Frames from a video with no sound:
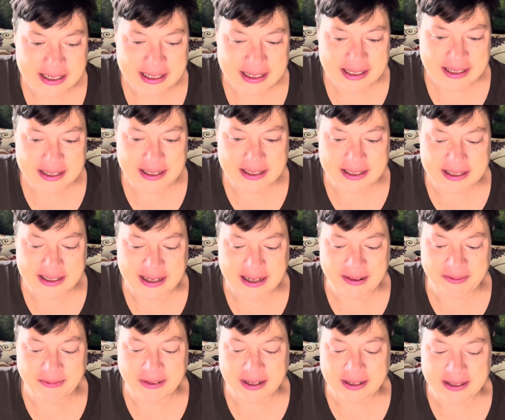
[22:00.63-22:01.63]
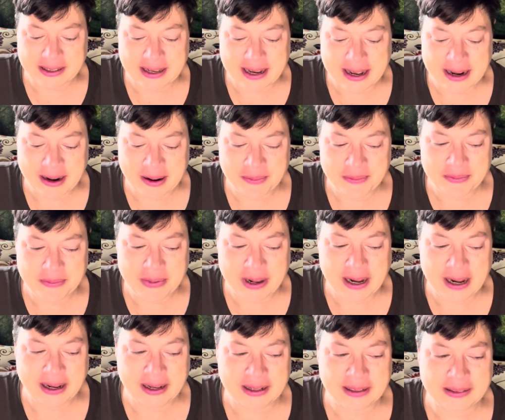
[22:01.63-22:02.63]
since I fucked that up,
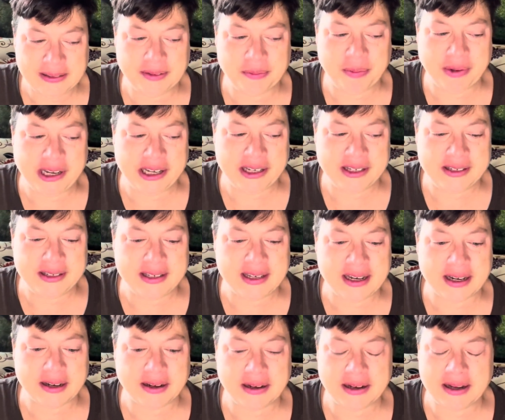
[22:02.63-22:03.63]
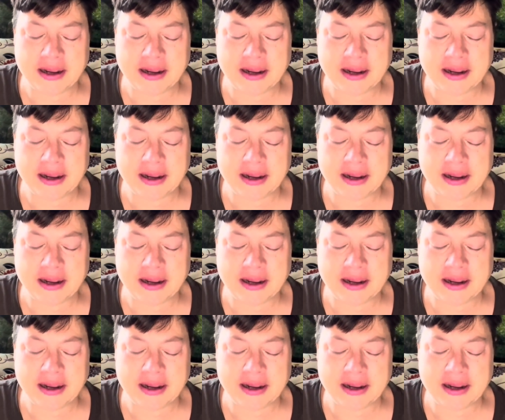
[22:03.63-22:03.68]
being sick.